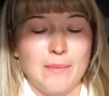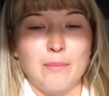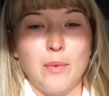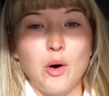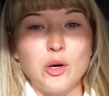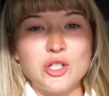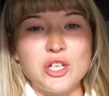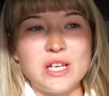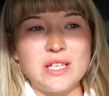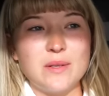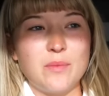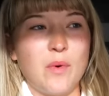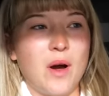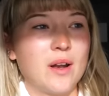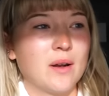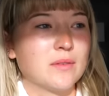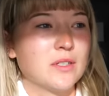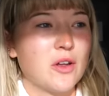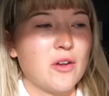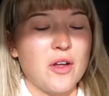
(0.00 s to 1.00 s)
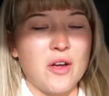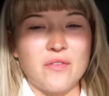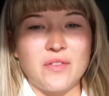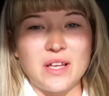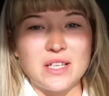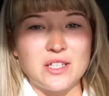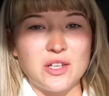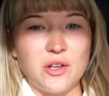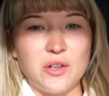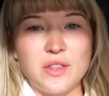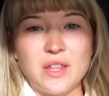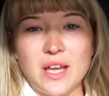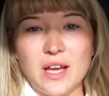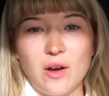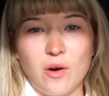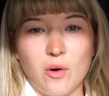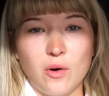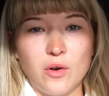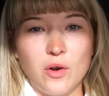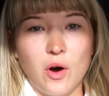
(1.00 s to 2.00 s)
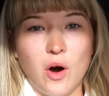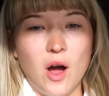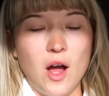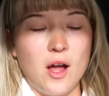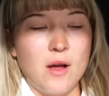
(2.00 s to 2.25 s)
More cheese than wine. I don't know if that's a good thing or not,